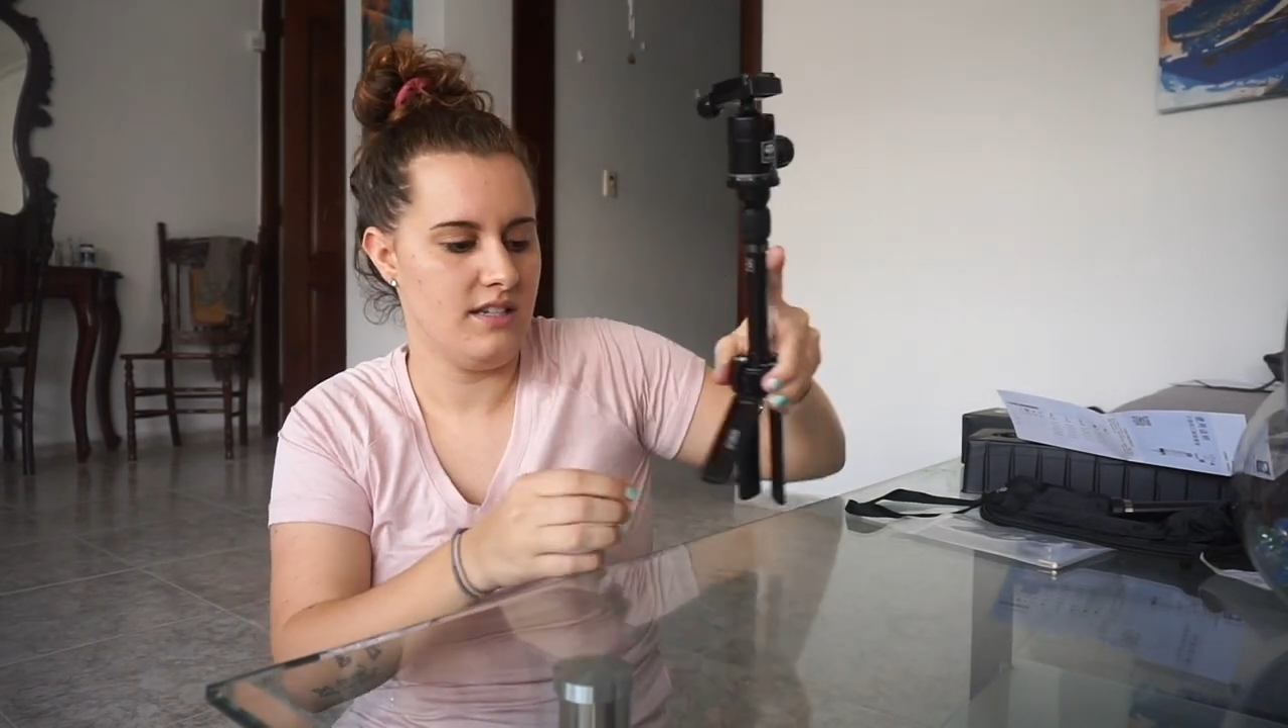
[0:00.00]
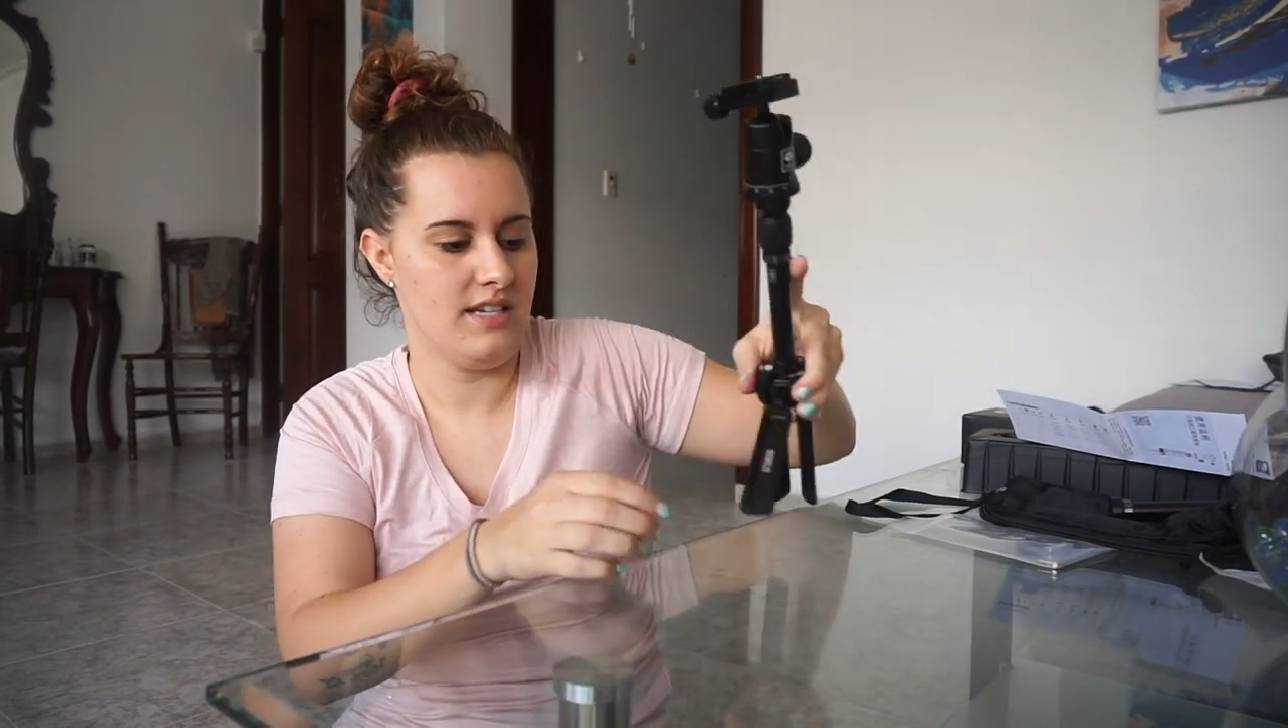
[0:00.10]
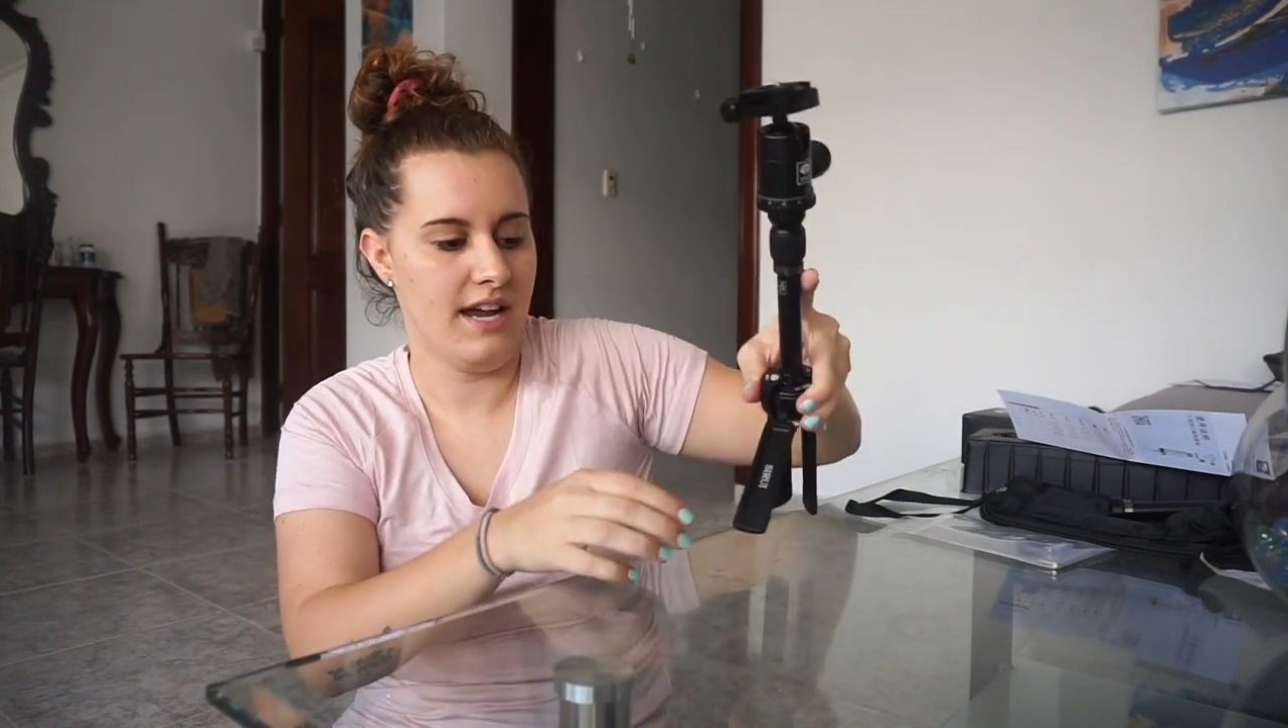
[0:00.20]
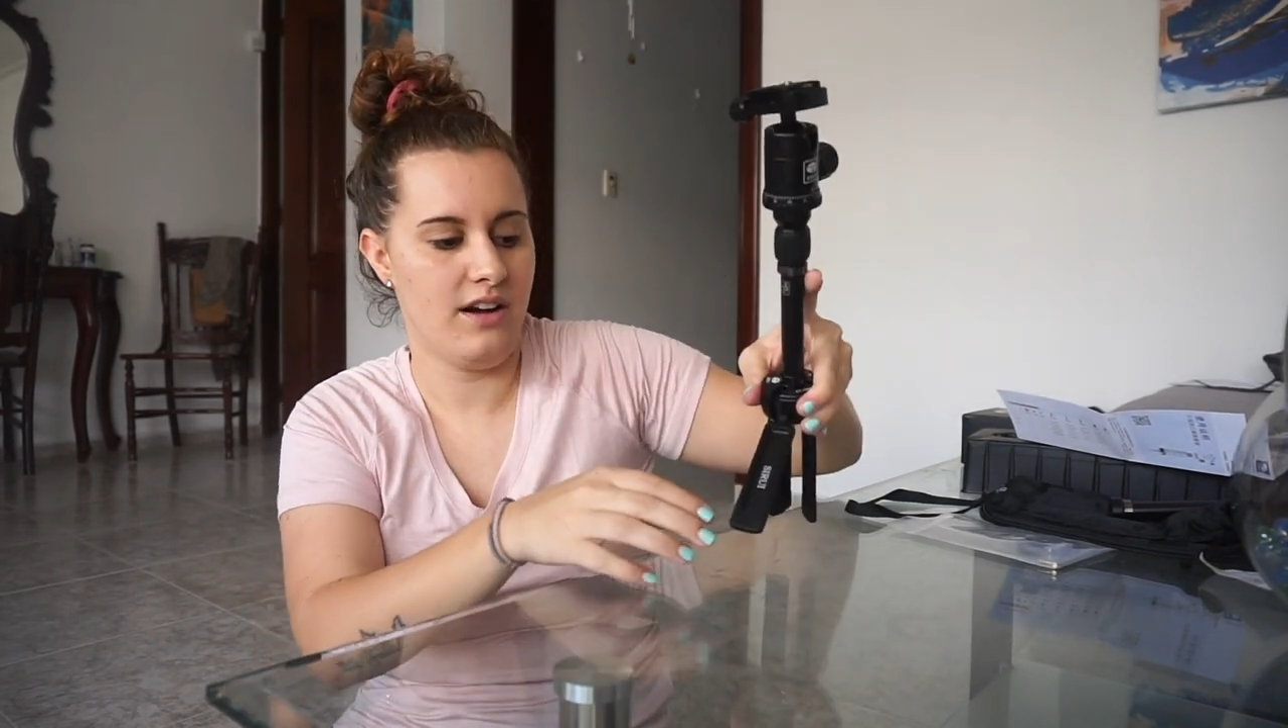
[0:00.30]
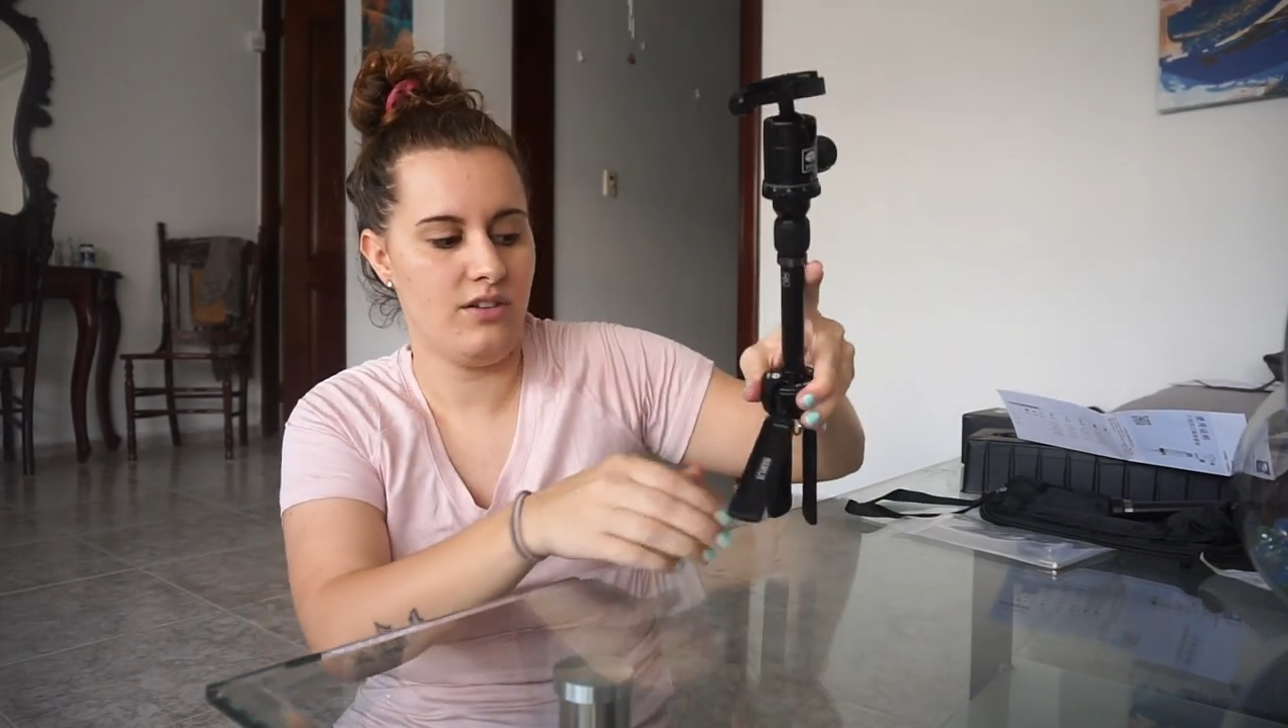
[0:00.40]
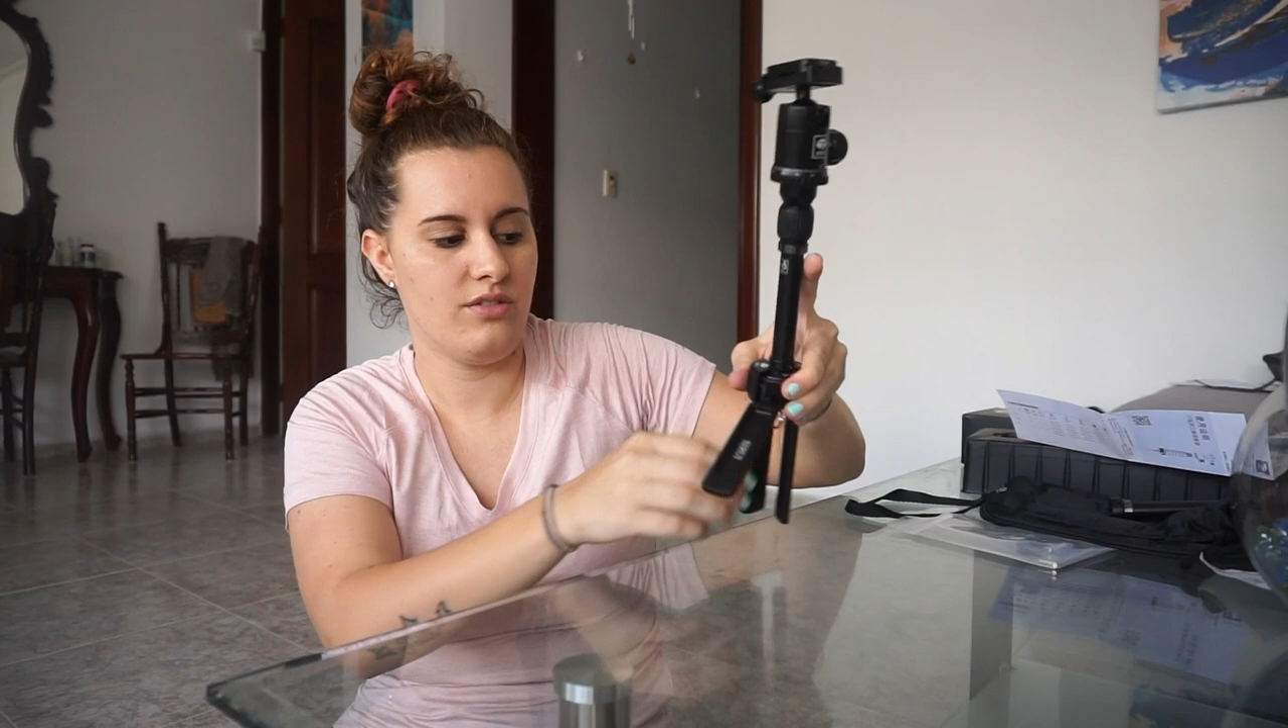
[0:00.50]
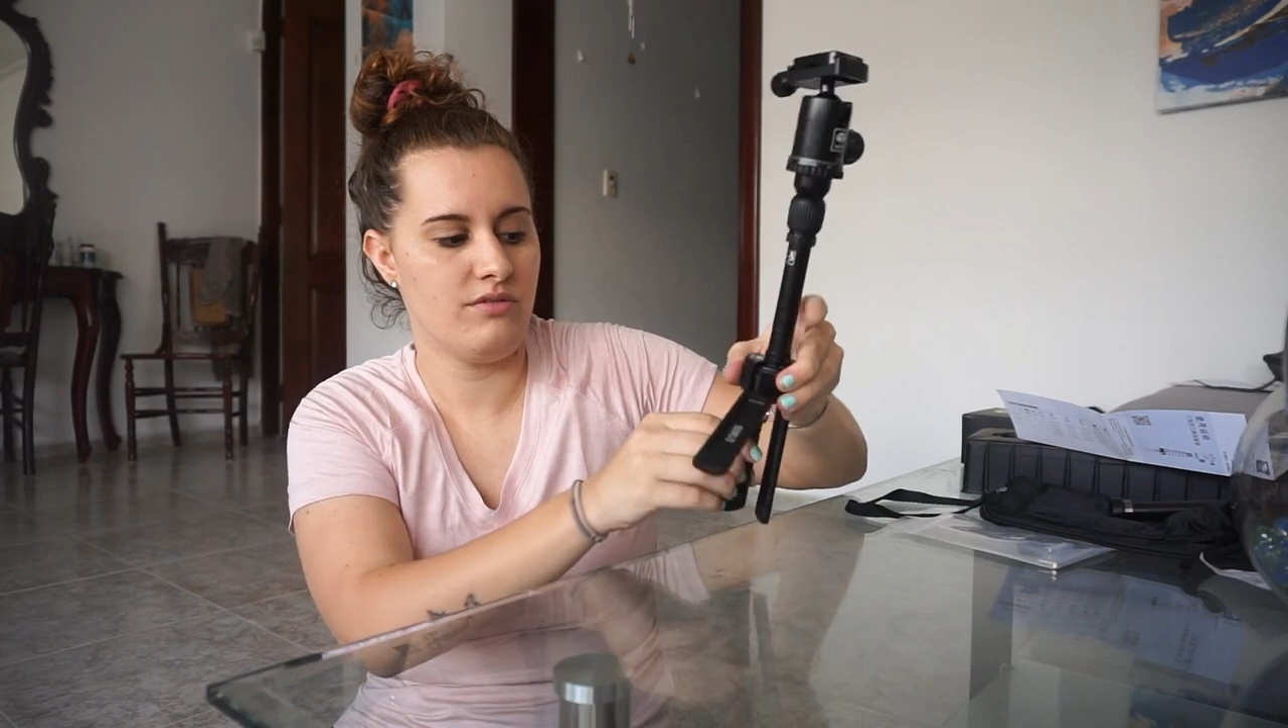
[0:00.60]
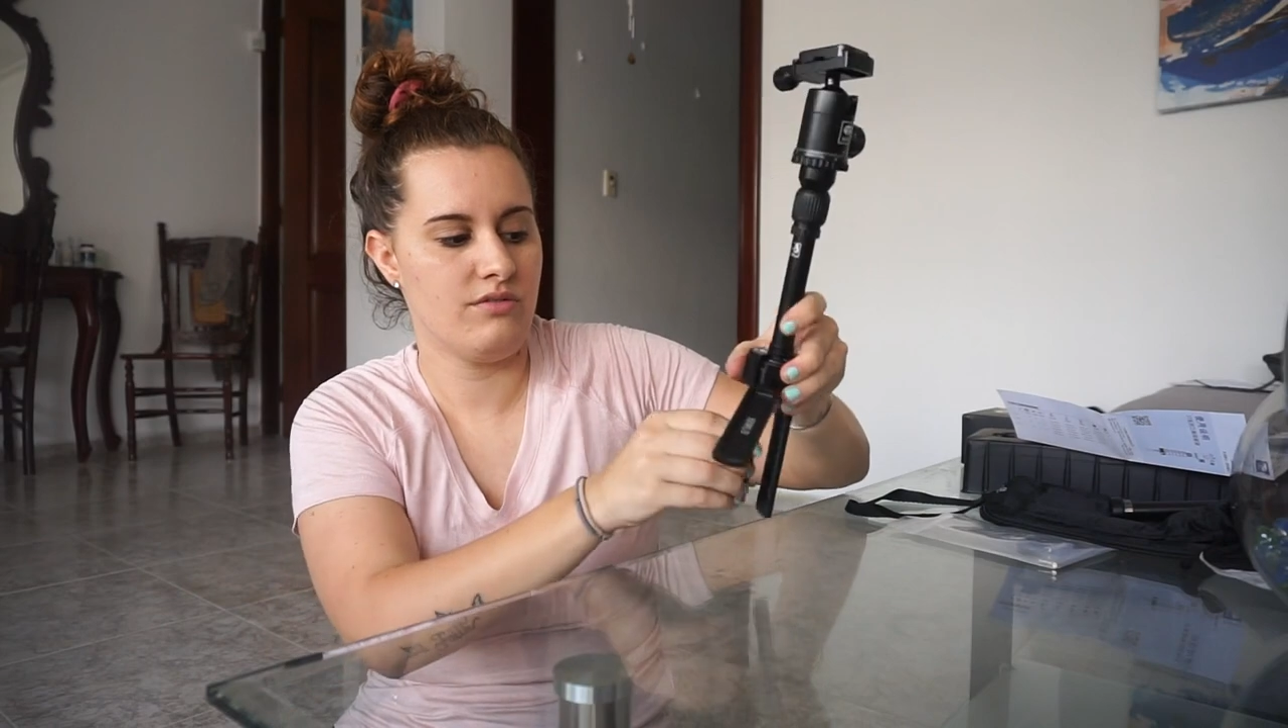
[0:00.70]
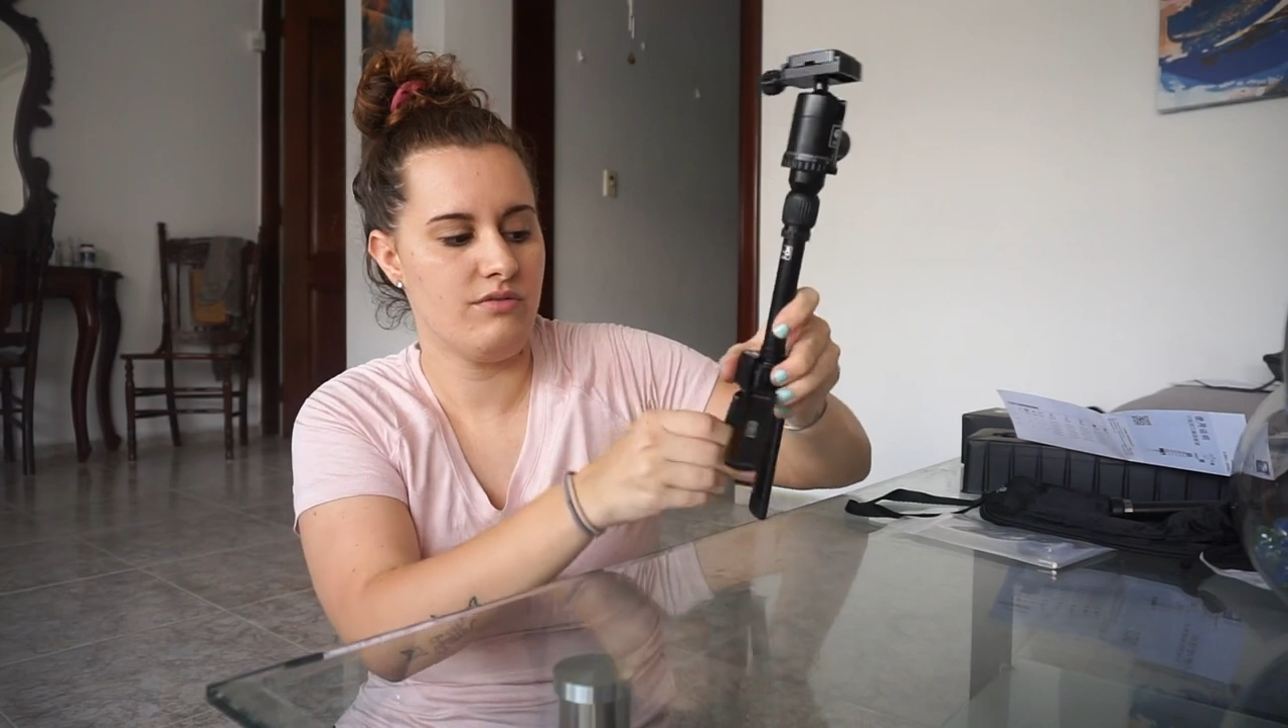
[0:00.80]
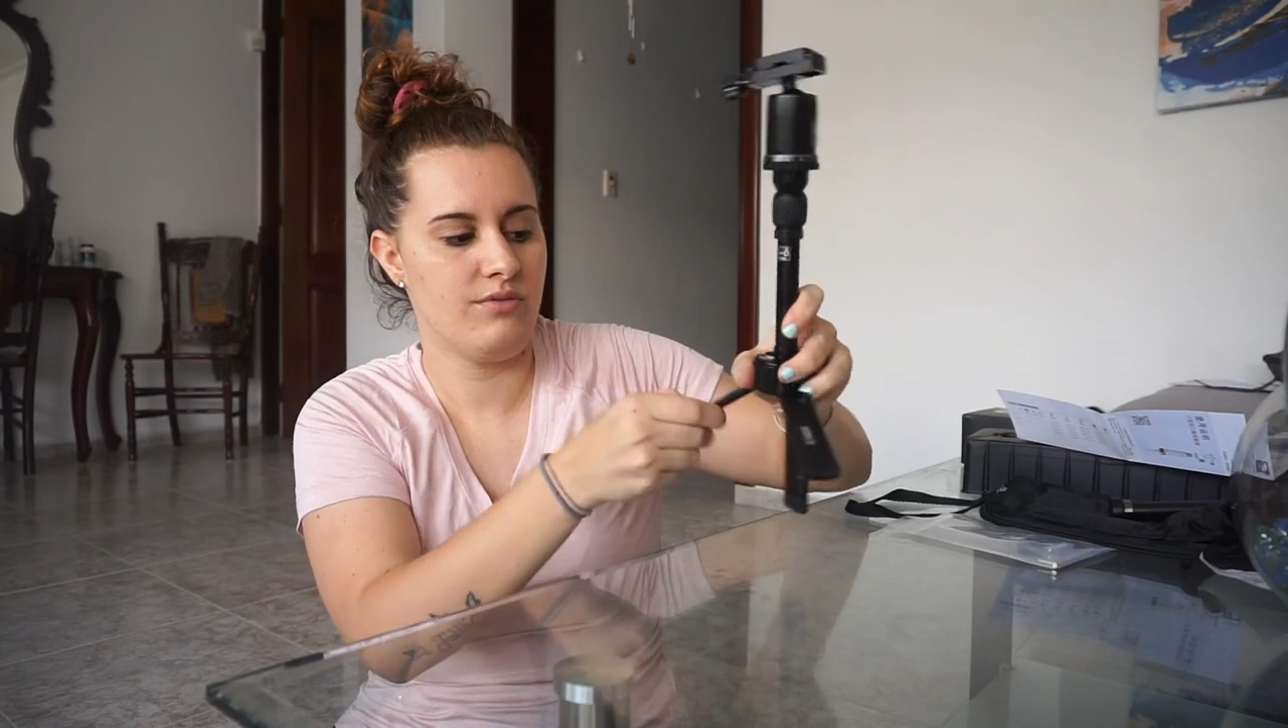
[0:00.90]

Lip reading: down